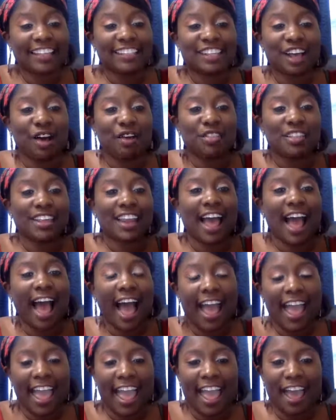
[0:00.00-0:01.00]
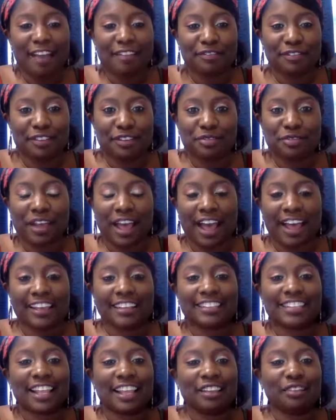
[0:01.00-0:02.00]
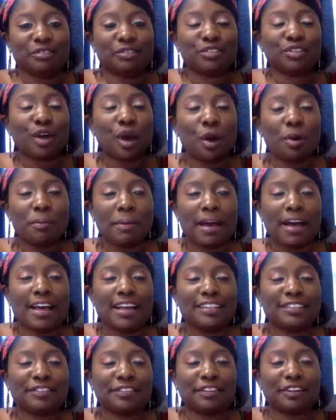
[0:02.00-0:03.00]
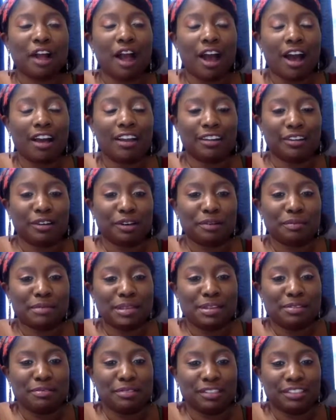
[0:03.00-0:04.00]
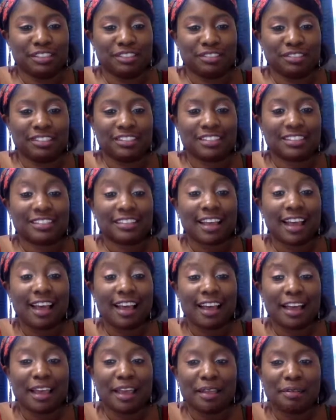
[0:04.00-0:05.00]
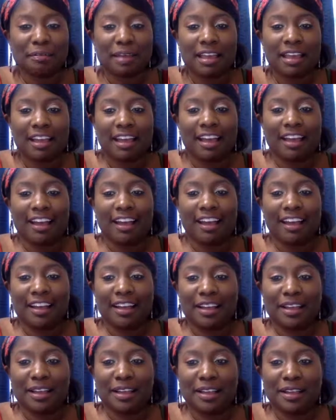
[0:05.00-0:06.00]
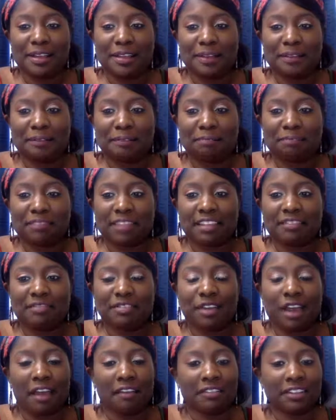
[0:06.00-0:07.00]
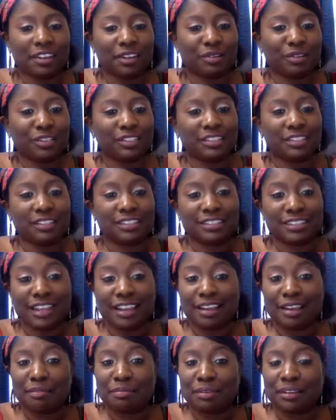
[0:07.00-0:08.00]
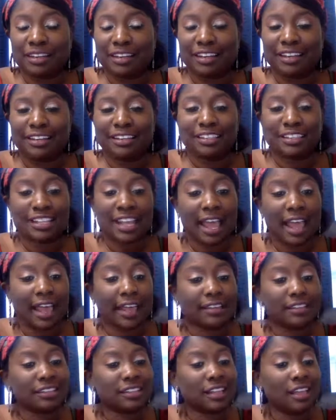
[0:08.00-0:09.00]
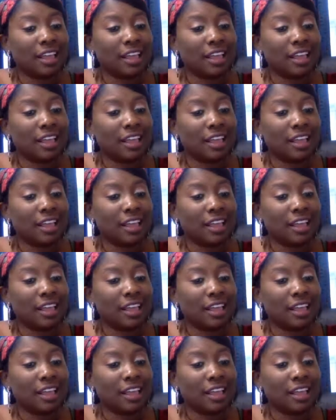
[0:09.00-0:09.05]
is all that I have for you guys. Thank you so much for honoring me with your time. If you have any questions, put it in the chat.